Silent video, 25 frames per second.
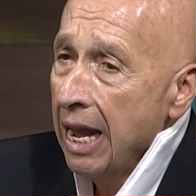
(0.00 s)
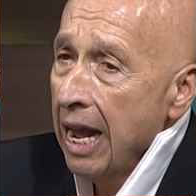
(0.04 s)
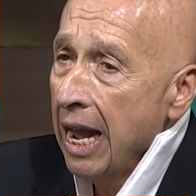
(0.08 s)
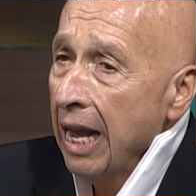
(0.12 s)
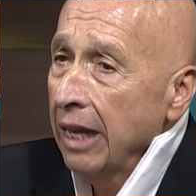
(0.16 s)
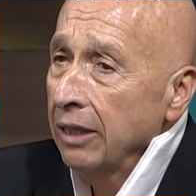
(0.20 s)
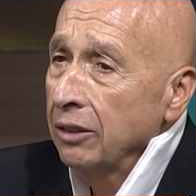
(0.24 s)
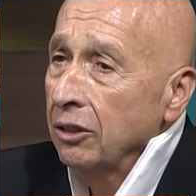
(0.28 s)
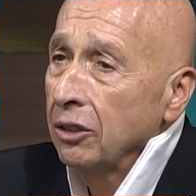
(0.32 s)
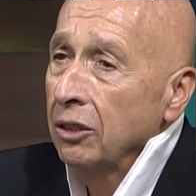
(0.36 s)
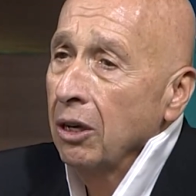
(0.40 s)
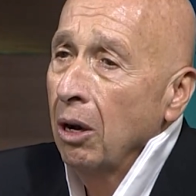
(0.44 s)

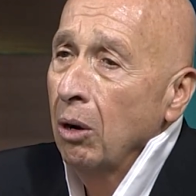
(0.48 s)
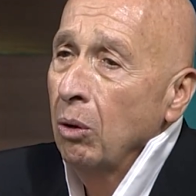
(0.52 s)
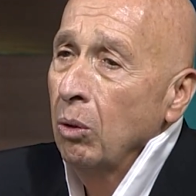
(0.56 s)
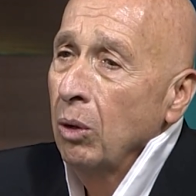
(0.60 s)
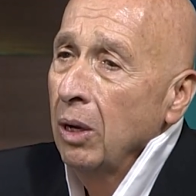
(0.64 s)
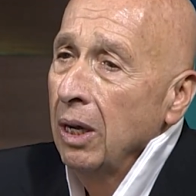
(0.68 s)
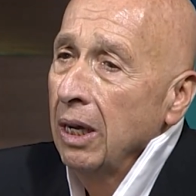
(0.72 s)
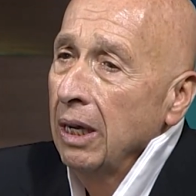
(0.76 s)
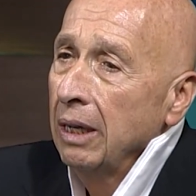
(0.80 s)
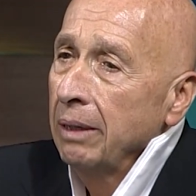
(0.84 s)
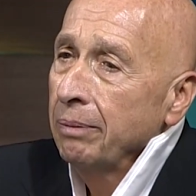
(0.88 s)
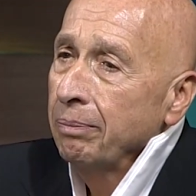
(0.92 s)
And so
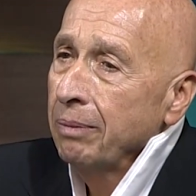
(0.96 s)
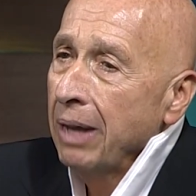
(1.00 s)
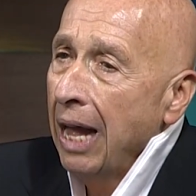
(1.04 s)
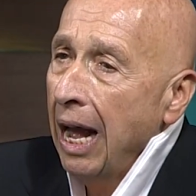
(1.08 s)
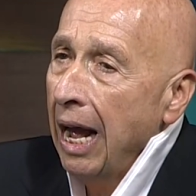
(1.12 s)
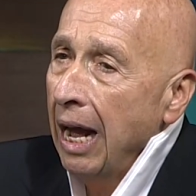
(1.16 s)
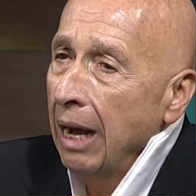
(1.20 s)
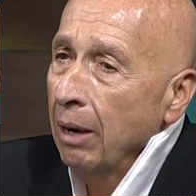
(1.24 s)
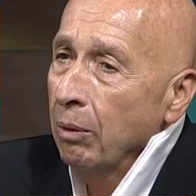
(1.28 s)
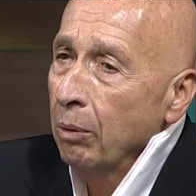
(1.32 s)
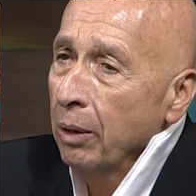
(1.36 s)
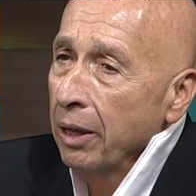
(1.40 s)

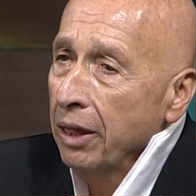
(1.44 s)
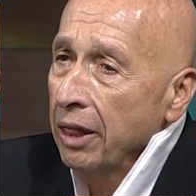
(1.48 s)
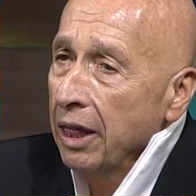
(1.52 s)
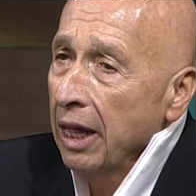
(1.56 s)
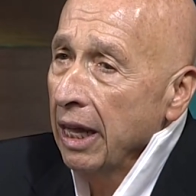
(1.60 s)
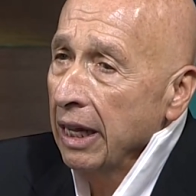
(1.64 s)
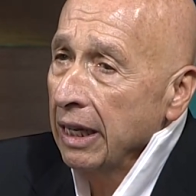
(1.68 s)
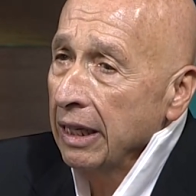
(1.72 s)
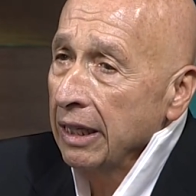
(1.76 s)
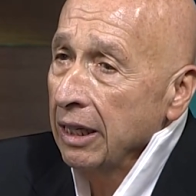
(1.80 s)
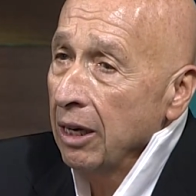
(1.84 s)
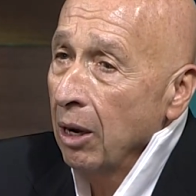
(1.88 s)

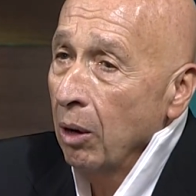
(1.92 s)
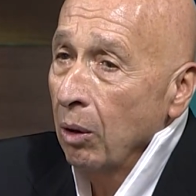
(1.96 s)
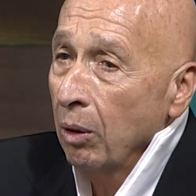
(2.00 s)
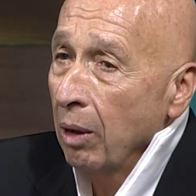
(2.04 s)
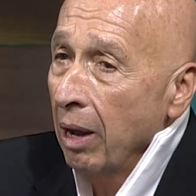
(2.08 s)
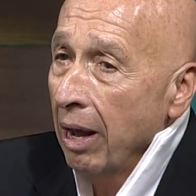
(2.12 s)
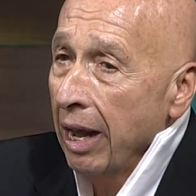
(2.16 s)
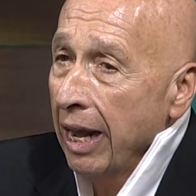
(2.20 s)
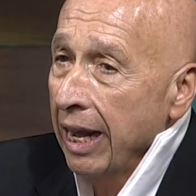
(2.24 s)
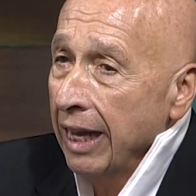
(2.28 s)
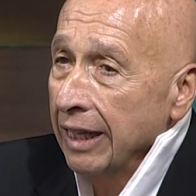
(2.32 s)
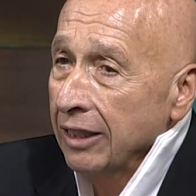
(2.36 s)

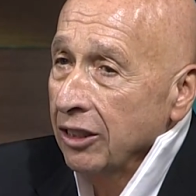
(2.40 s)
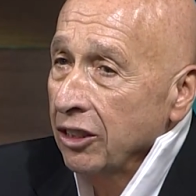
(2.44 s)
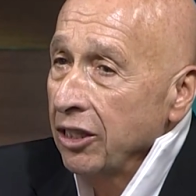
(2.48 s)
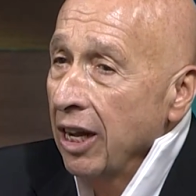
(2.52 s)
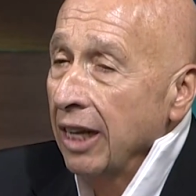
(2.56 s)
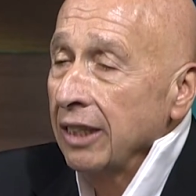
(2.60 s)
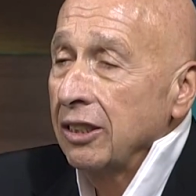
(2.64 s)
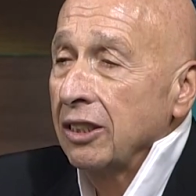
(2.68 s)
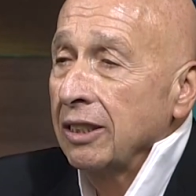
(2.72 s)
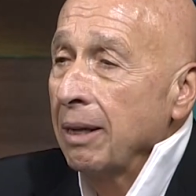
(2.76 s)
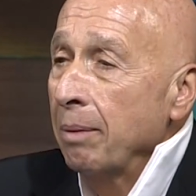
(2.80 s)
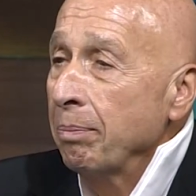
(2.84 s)
it's
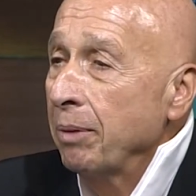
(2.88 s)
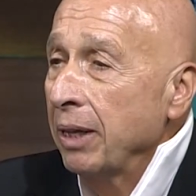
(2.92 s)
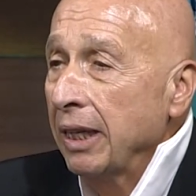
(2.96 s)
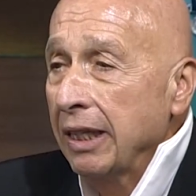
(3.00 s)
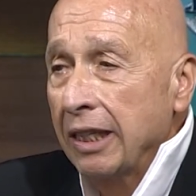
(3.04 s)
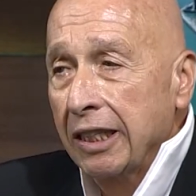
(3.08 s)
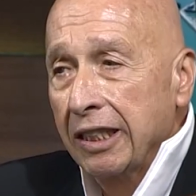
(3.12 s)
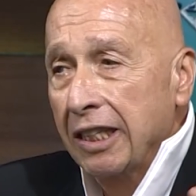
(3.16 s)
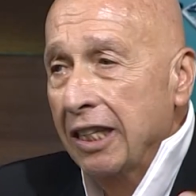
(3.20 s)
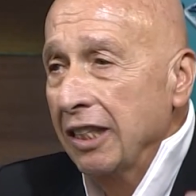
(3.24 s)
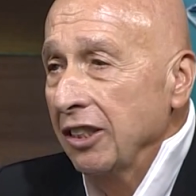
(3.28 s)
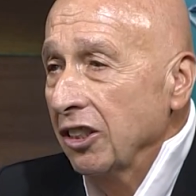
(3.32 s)
not something
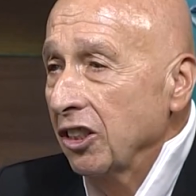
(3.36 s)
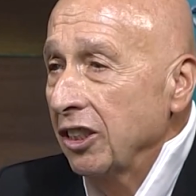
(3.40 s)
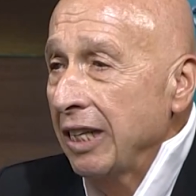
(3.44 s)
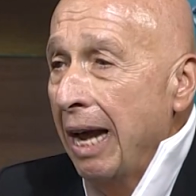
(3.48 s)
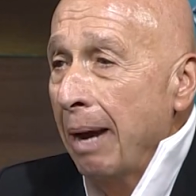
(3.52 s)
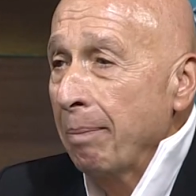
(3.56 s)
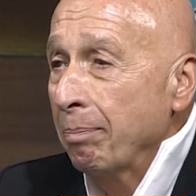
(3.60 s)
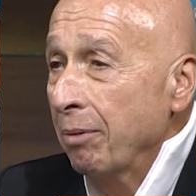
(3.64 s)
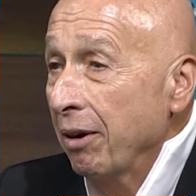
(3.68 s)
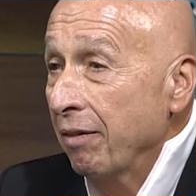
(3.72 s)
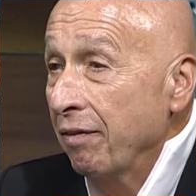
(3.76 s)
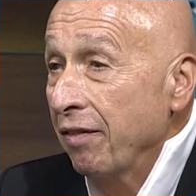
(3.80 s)
that you can
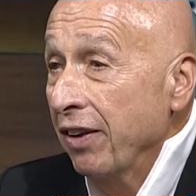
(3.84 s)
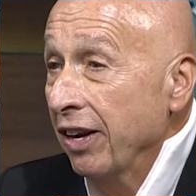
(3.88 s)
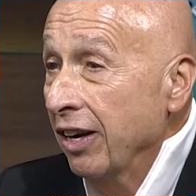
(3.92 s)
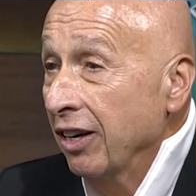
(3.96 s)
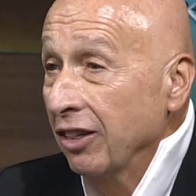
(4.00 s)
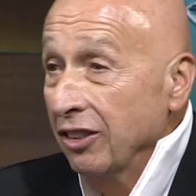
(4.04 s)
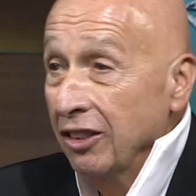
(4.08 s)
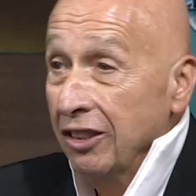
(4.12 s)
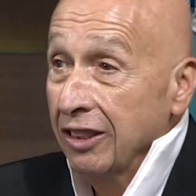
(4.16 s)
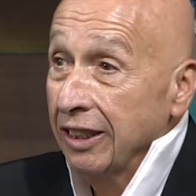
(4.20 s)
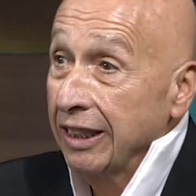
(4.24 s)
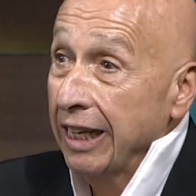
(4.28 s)
snap your
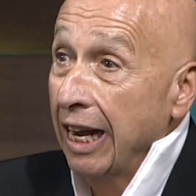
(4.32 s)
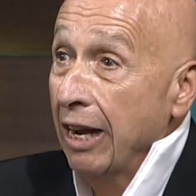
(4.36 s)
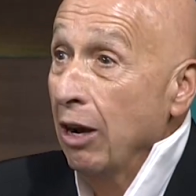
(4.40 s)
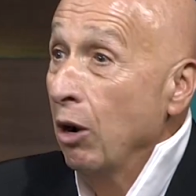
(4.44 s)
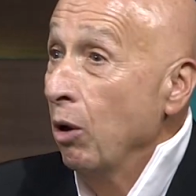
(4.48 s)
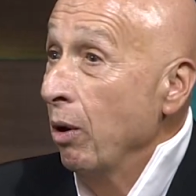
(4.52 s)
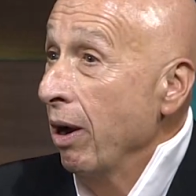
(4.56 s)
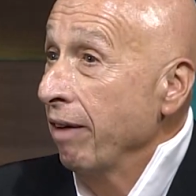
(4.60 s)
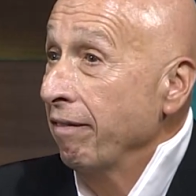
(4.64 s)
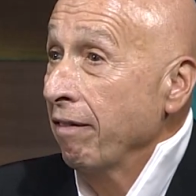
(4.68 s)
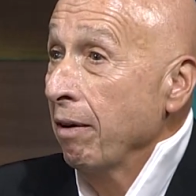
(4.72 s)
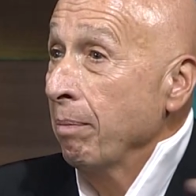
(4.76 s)
fingers and say,
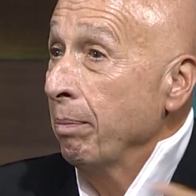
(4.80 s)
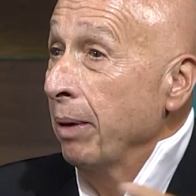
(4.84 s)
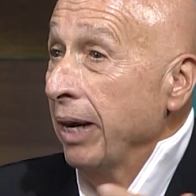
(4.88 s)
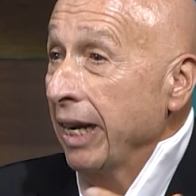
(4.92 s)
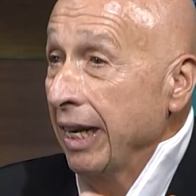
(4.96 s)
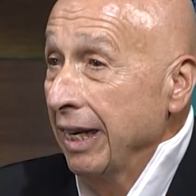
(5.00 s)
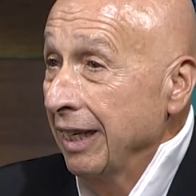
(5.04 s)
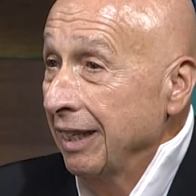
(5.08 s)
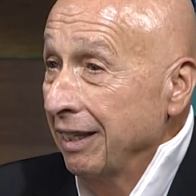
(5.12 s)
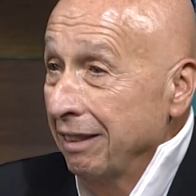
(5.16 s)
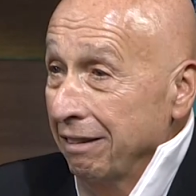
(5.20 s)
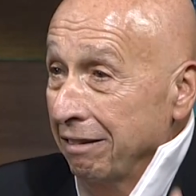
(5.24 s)
oh,
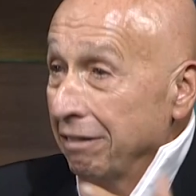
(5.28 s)
everybody